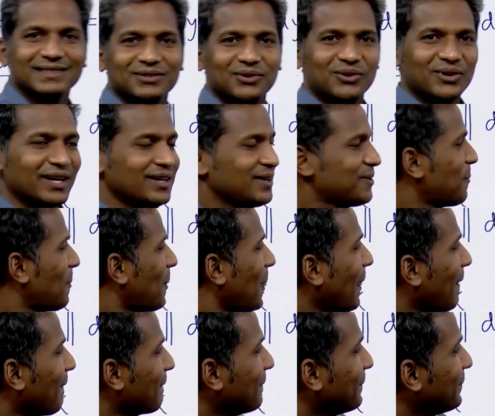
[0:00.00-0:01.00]
Okay.
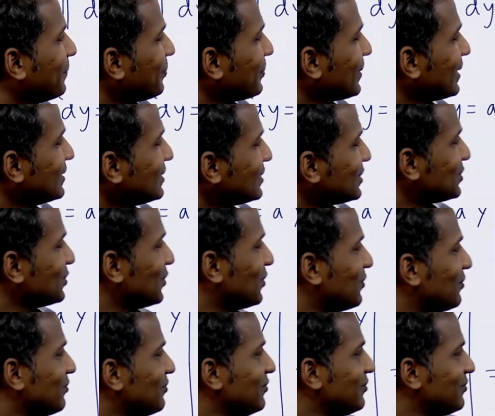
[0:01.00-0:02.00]

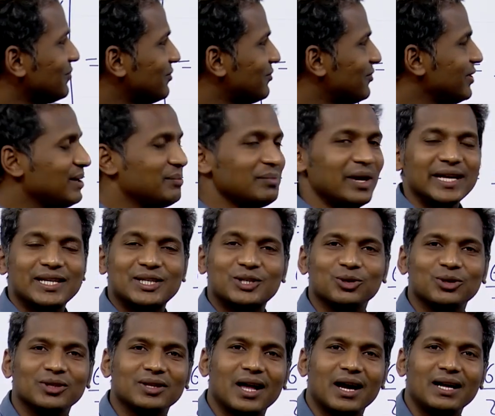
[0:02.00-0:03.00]
So, we make
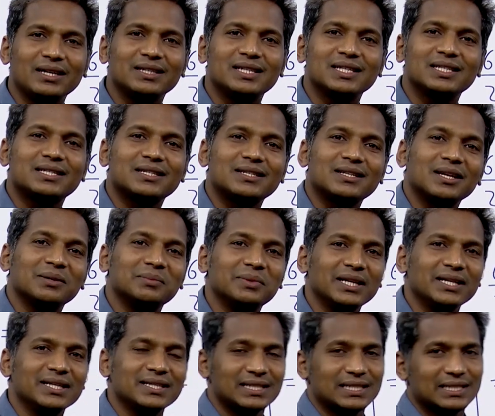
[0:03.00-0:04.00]
sure that this
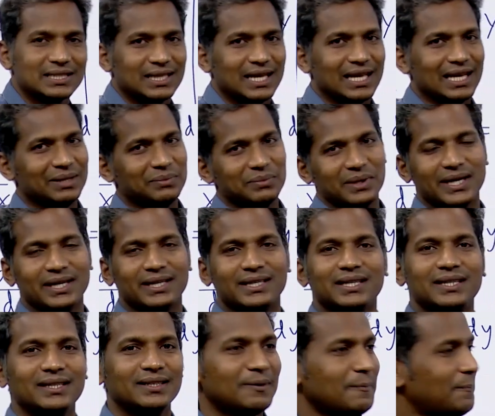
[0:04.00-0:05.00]
trouble is
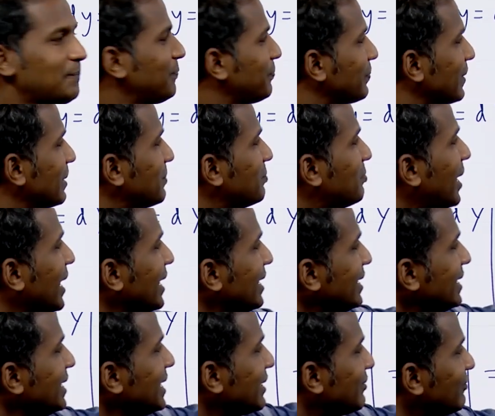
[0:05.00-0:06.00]
eliminated by
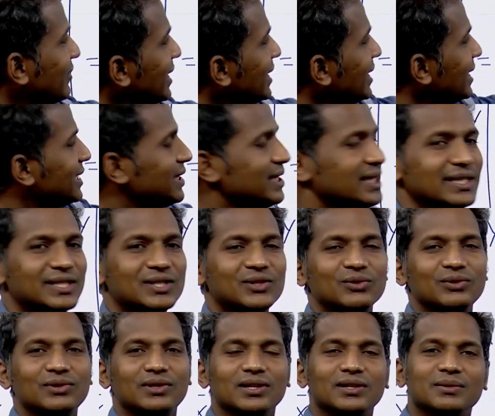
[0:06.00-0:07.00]
equating these
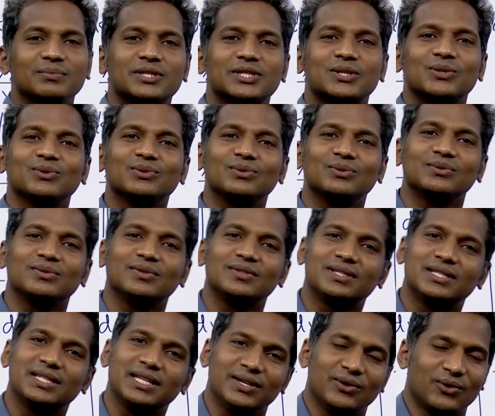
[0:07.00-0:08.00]
two terms to
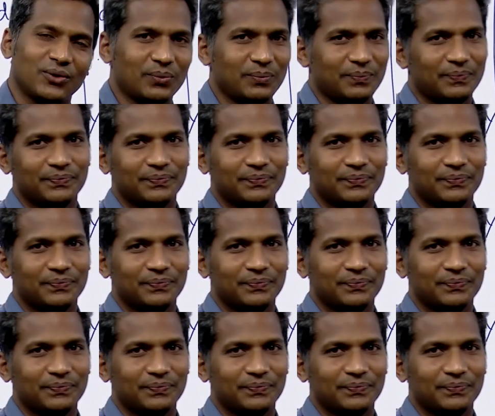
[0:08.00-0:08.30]
0.